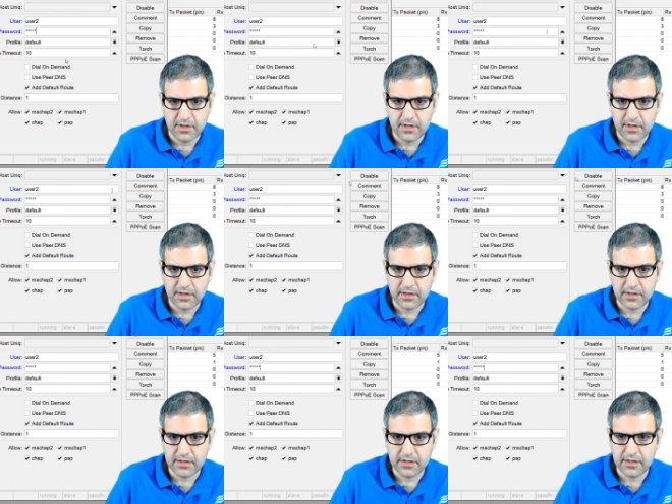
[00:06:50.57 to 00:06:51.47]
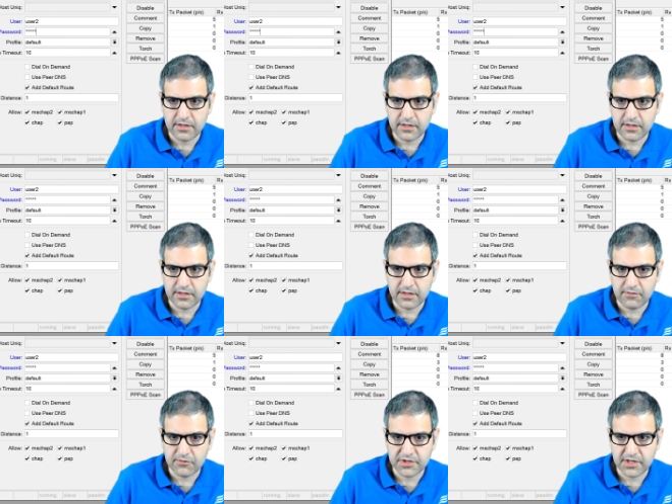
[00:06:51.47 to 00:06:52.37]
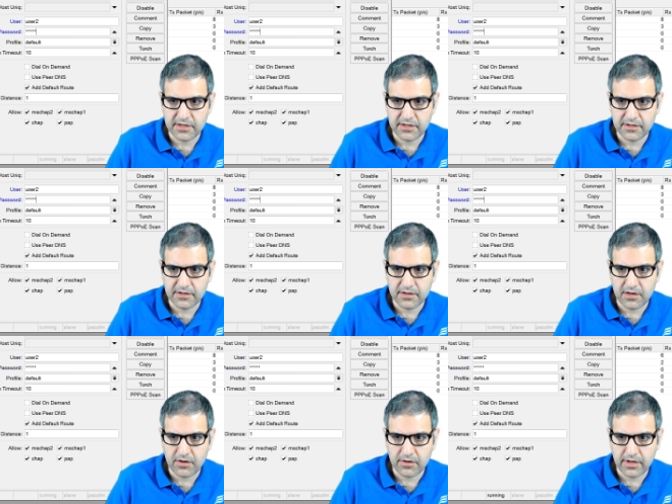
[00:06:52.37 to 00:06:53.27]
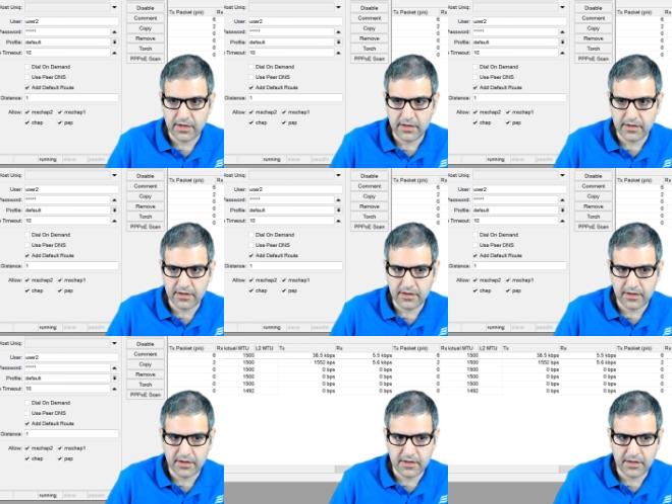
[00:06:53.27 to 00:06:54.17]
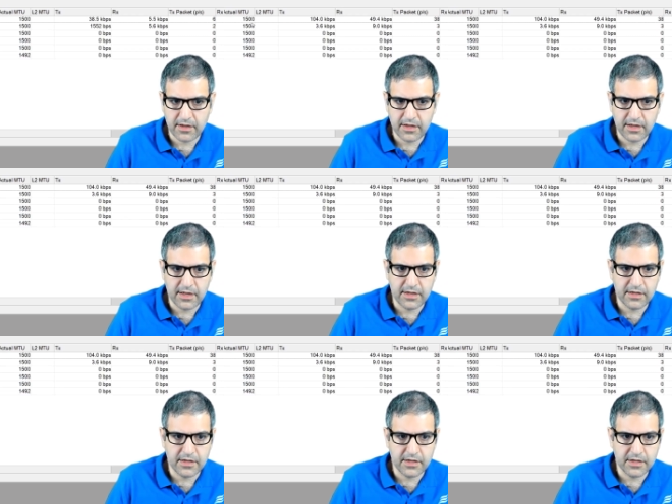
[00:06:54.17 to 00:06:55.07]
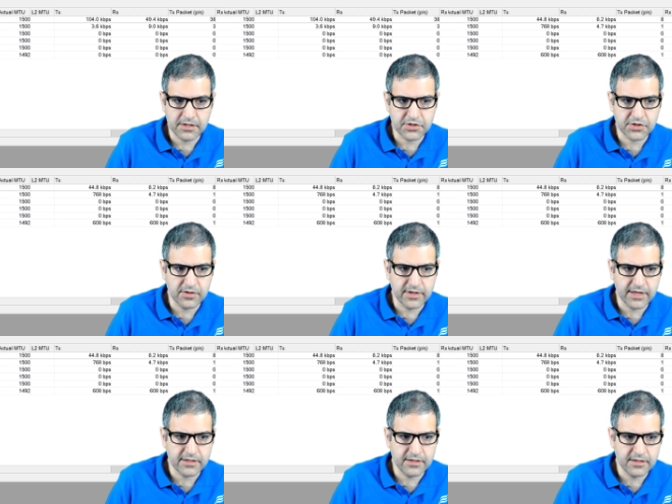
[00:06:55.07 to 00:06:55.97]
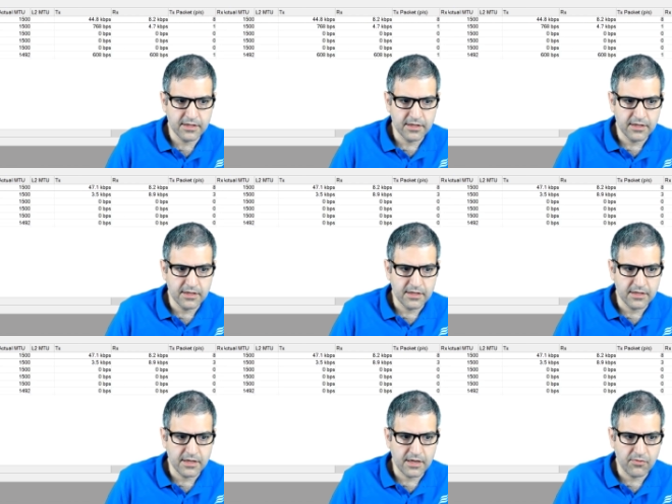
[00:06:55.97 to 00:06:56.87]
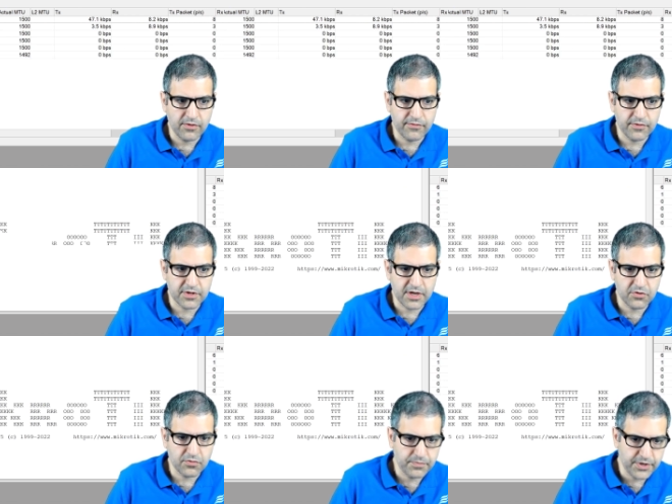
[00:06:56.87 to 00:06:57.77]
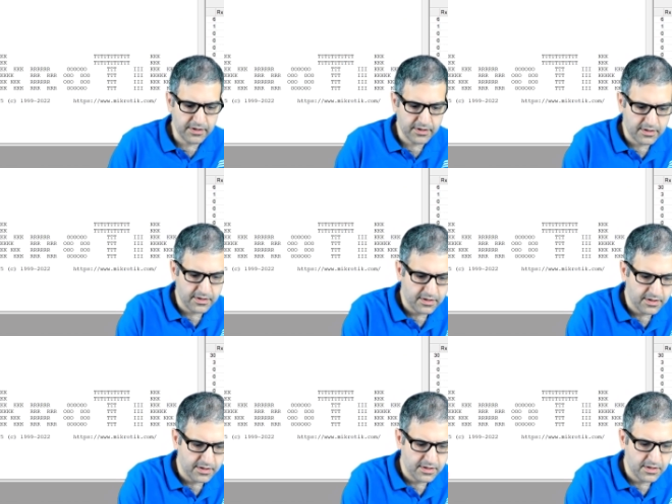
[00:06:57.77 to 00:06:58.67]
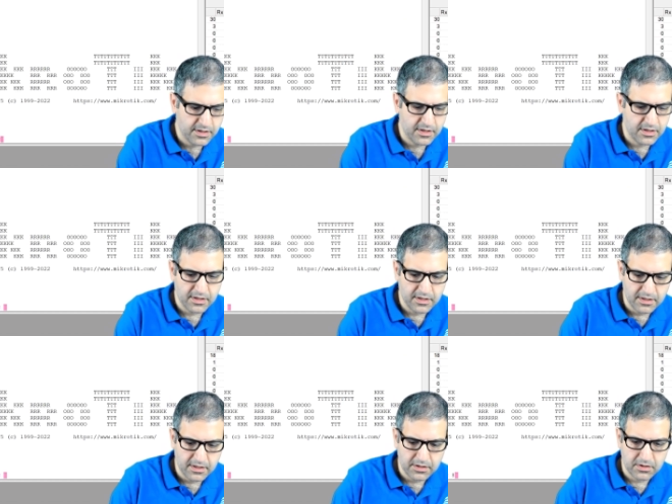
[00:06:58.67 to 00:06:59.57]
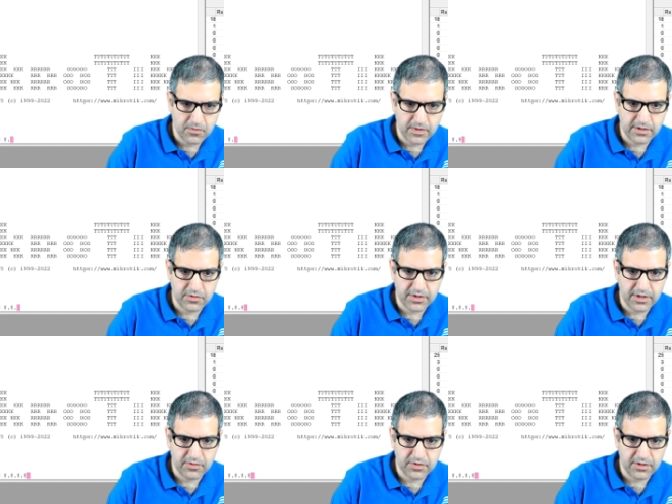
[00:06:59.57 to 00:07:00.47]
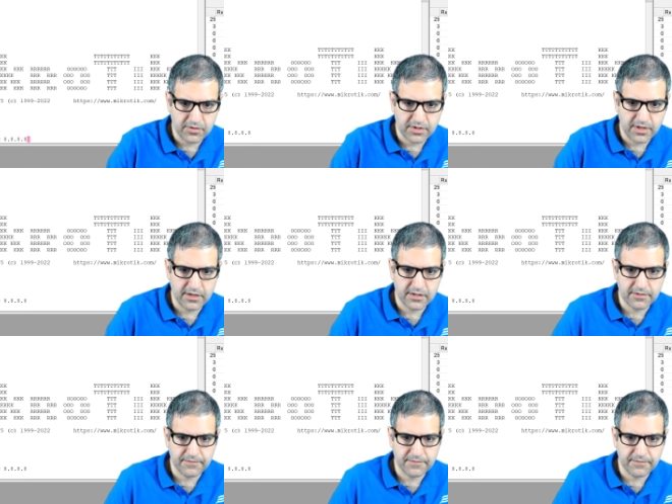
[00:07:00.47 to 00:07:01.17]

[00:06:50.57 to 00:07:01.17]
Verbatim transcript: And then let me say here, okay. And it is connected. Now if we try to ping to 8.8.8.8,